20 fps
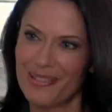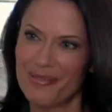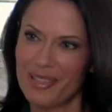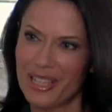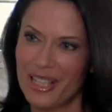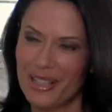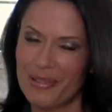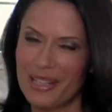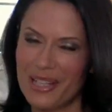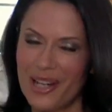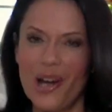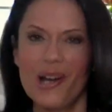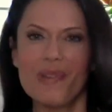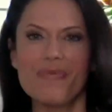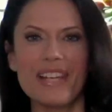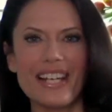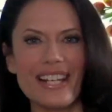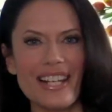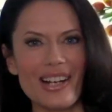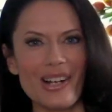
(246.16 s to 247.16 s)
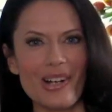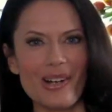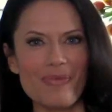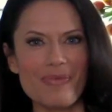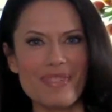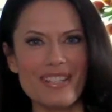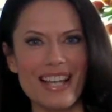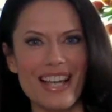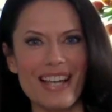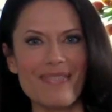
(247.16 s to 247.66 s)
Well, we hope that
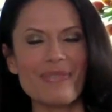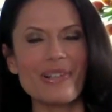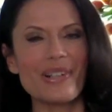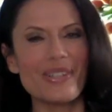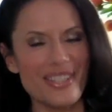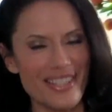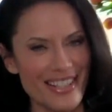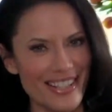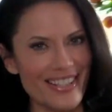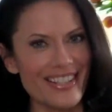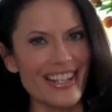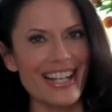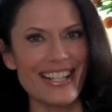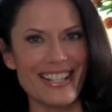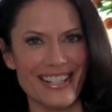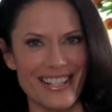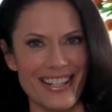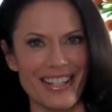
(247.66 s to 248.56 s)
helps, and we'll see you next